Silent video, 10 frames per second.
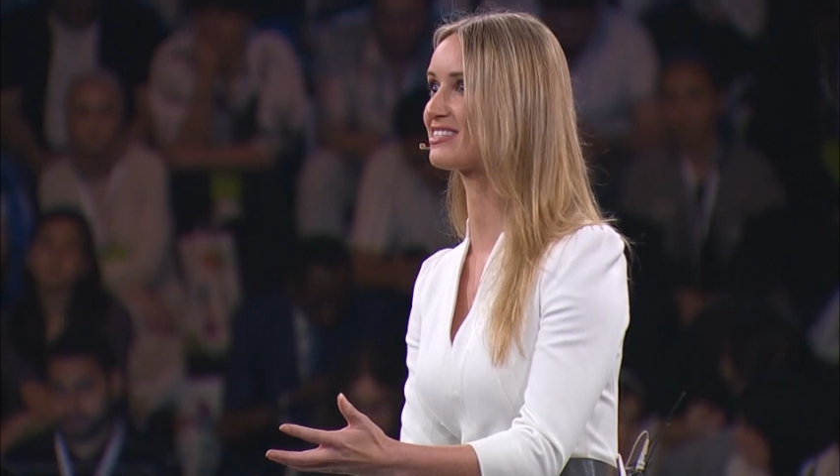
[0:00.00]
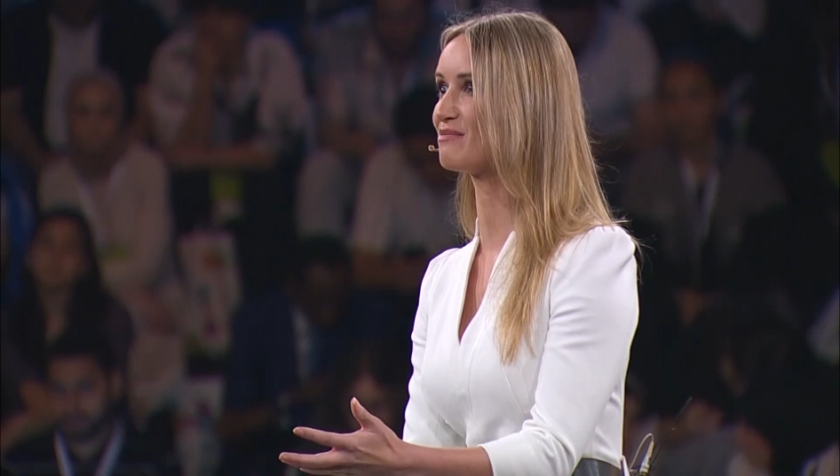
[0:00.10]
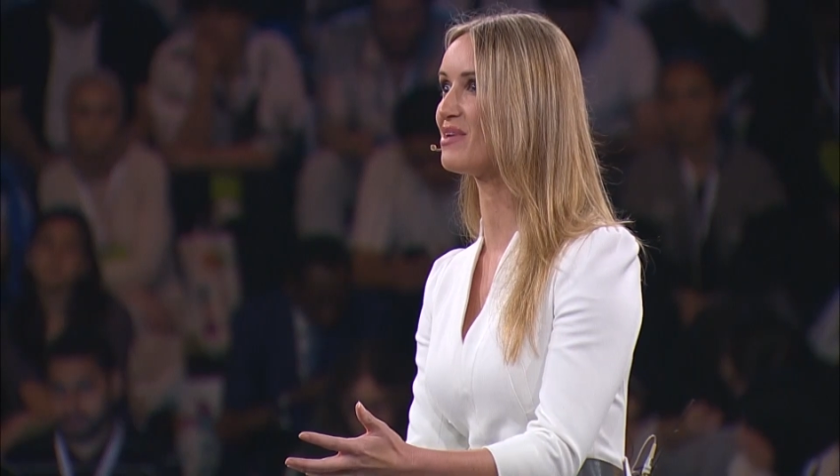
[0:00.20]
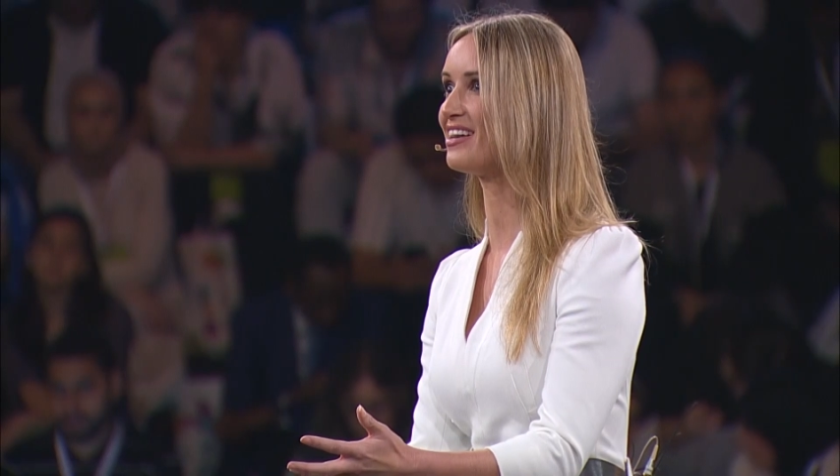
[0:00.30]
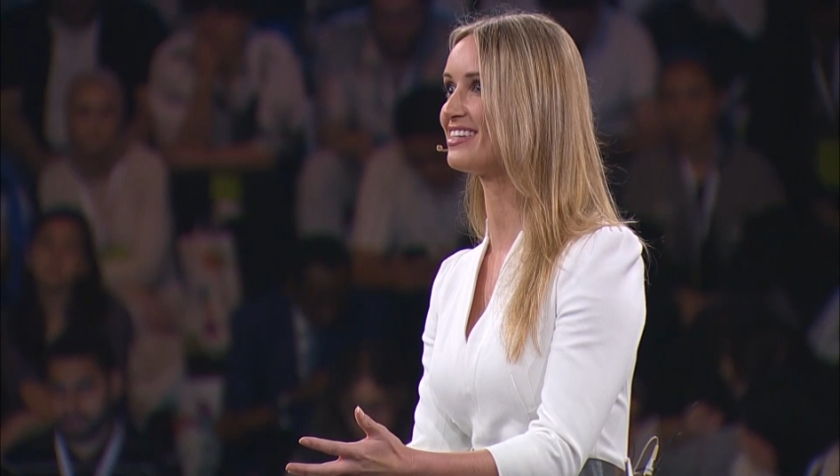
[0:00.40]
to
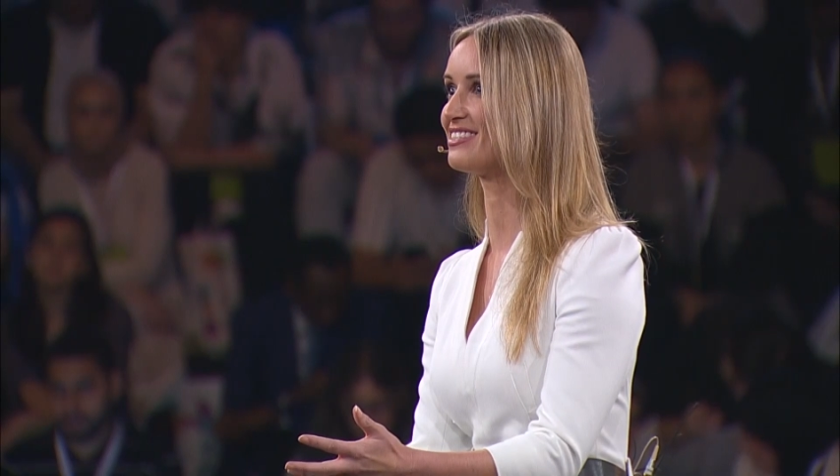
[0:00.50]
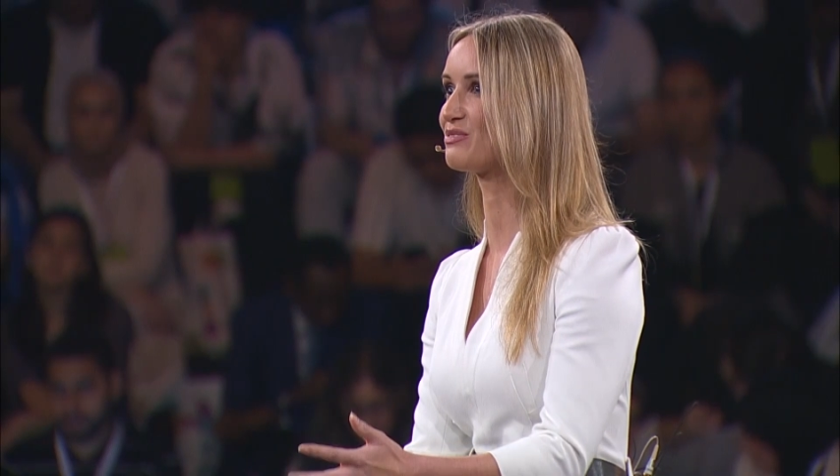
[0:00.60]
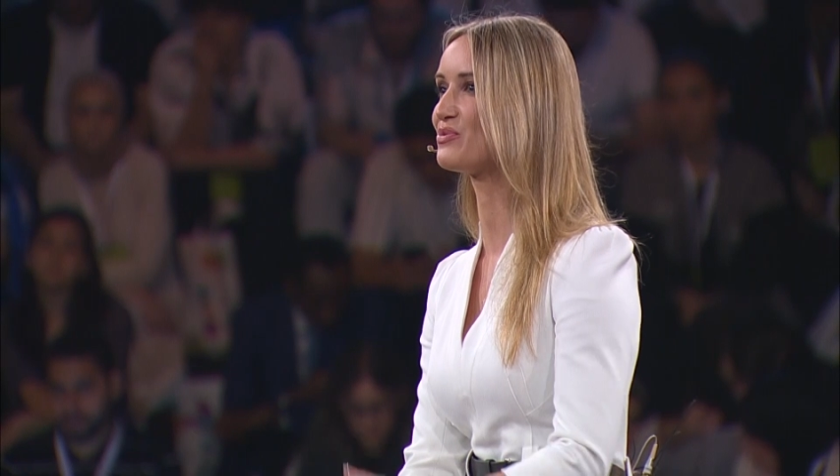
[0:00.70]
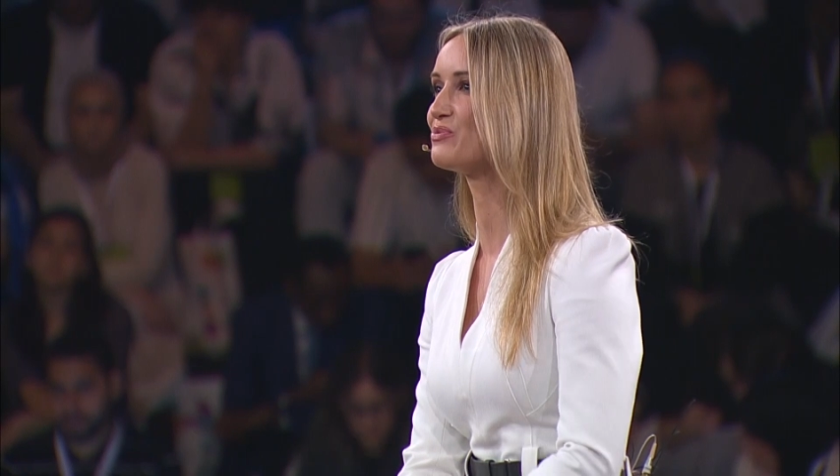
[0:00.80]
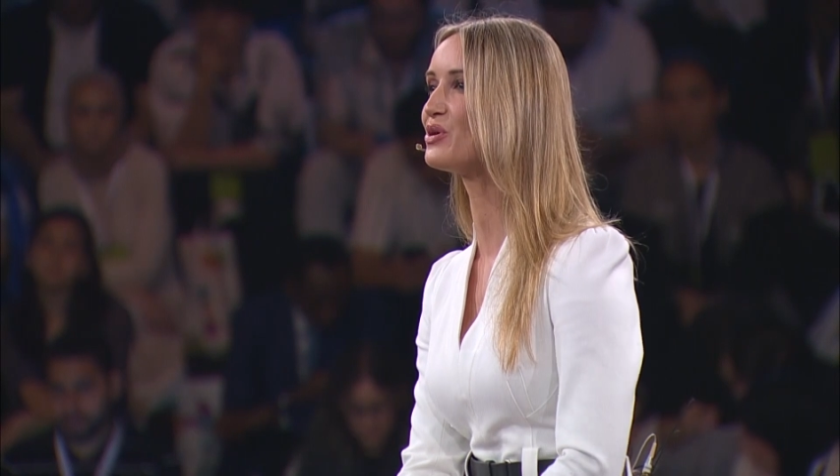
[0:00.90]
mind?
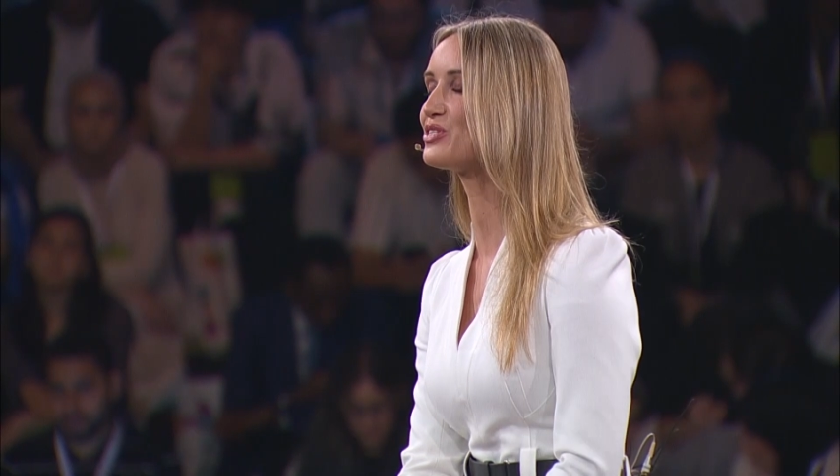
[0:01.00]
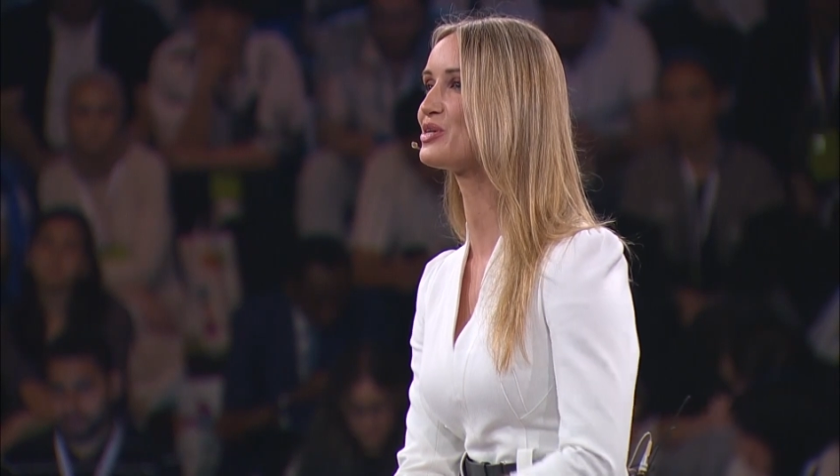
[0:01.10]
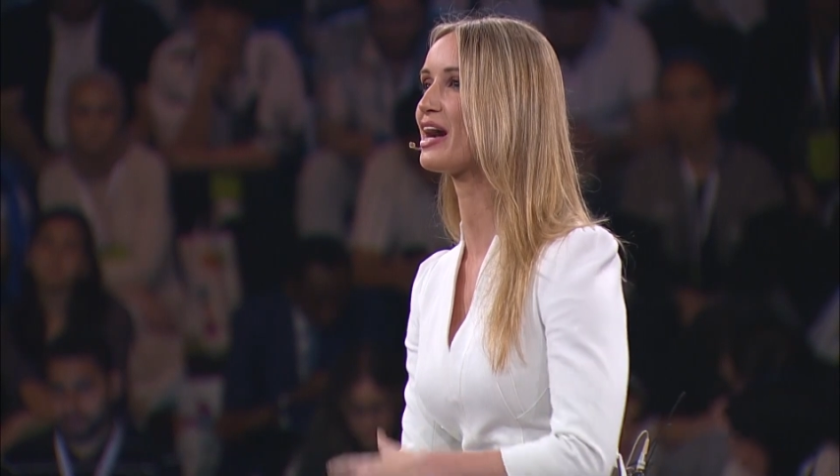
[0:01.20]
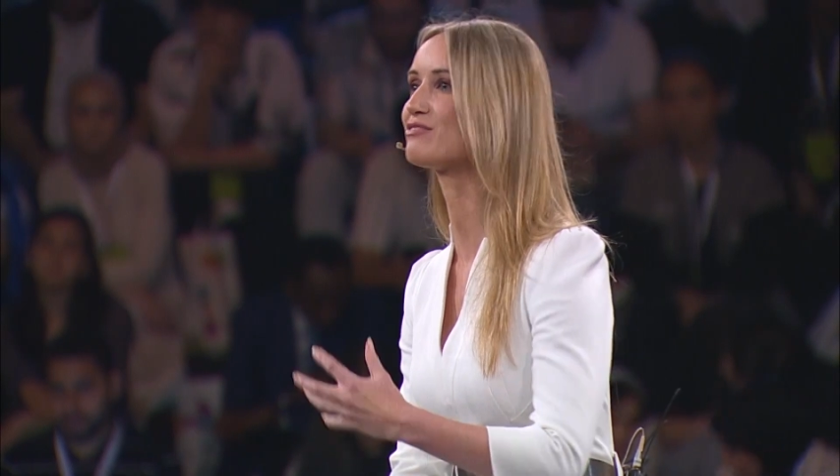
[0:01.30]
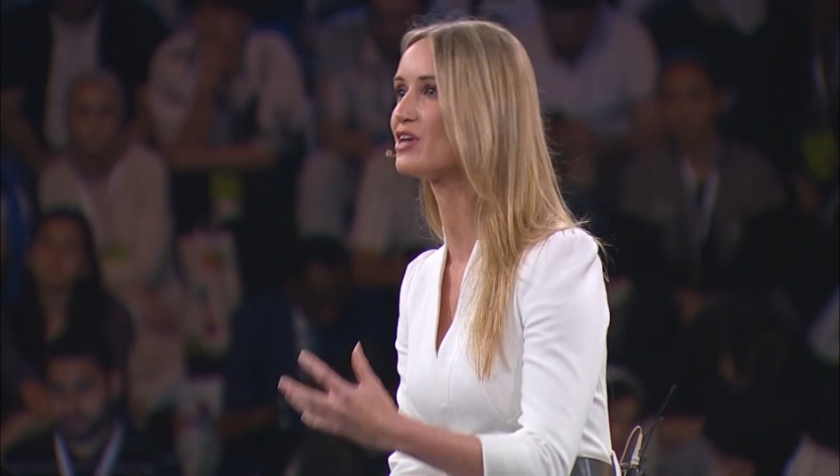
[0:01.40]
What did you
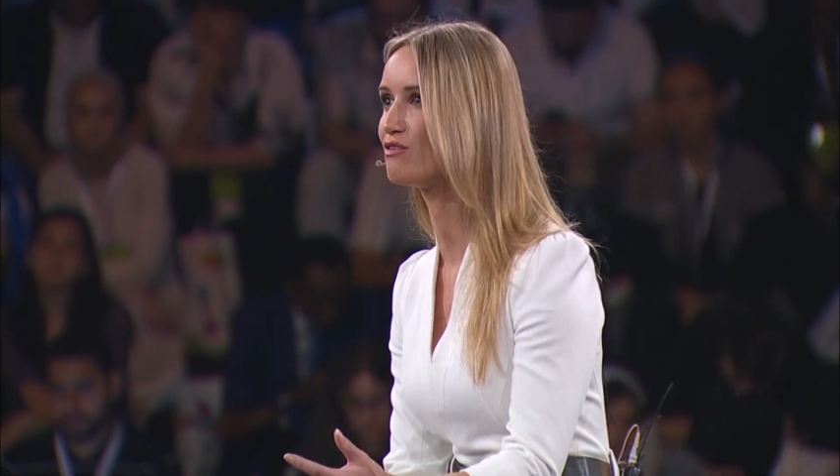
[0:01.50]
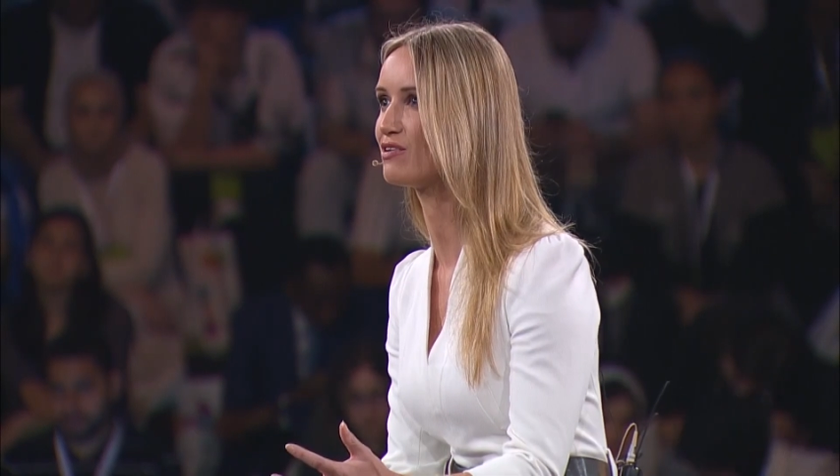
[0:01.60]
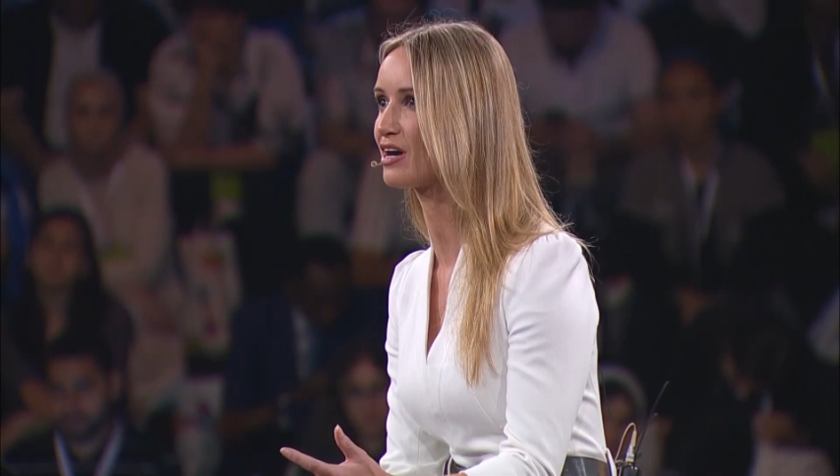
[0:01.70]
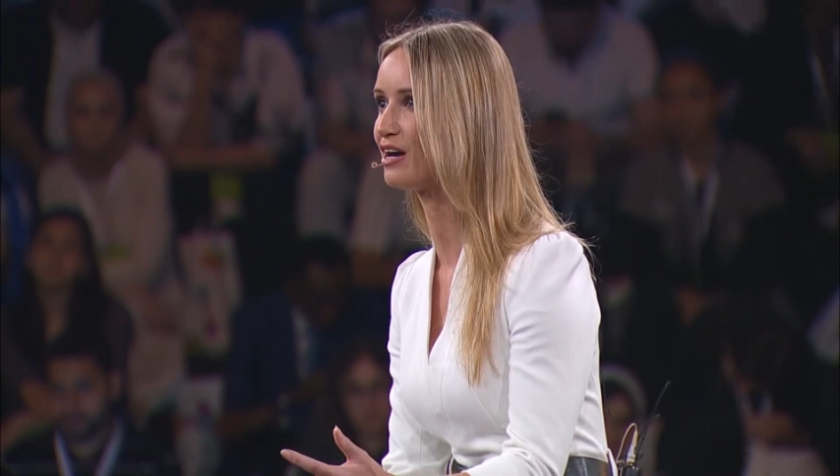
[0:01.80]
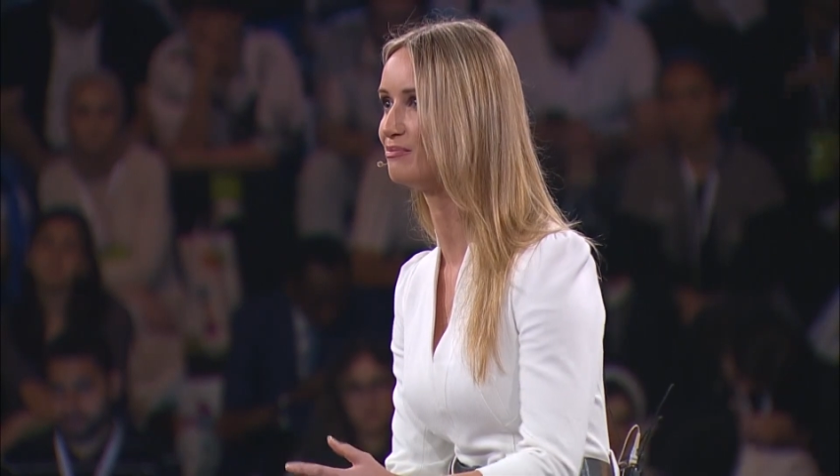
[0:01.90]
have to
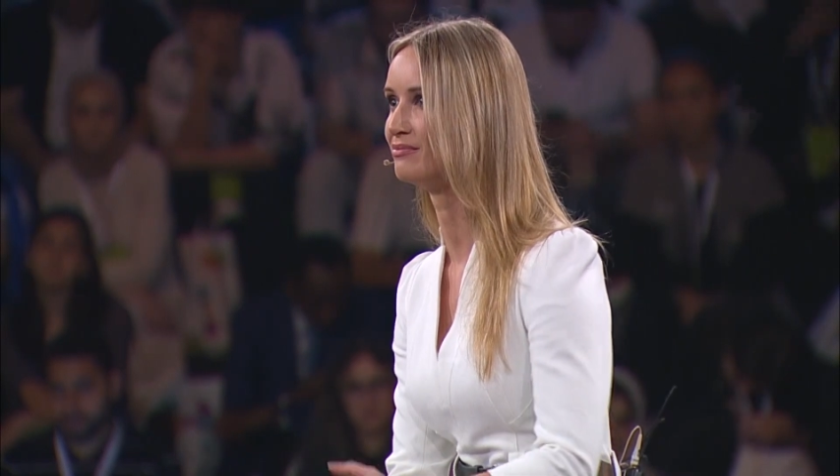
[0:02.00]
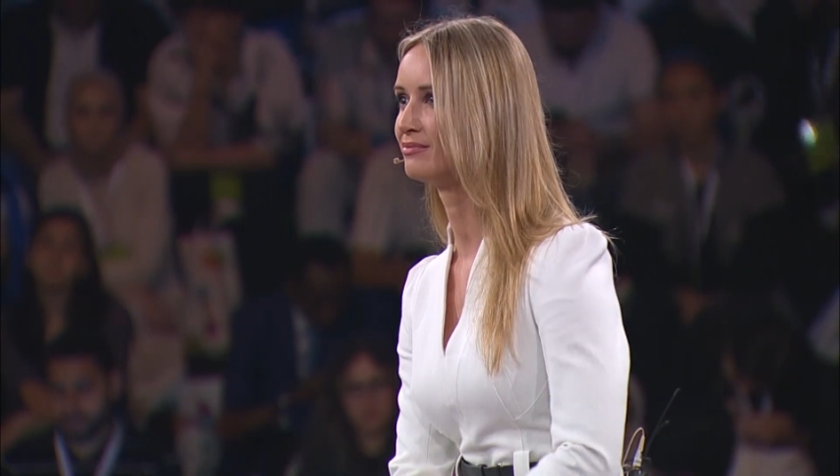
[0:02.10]
overcome?